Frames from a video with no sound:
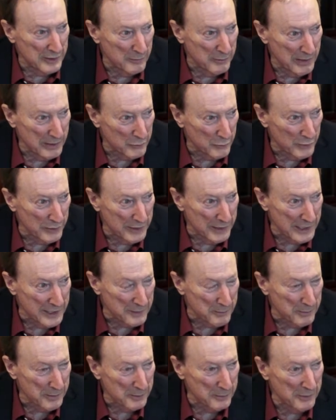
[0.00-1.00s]
about what other
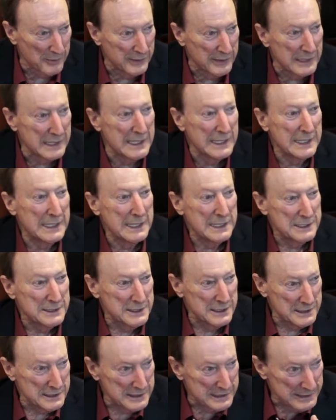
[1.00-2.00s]
people think.
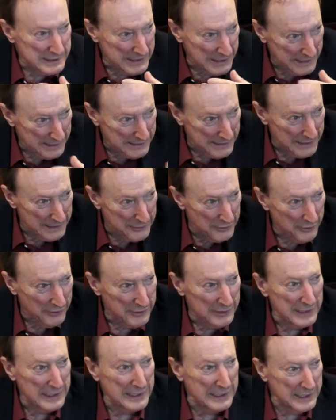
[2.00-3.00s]
Just take that
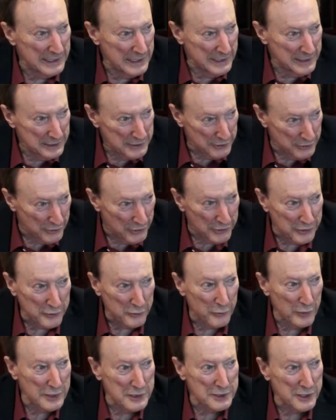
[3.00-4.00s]
idea to the
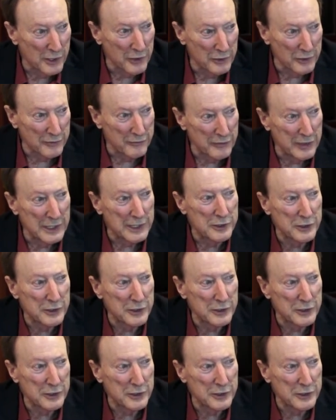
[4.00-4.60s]
threshold of their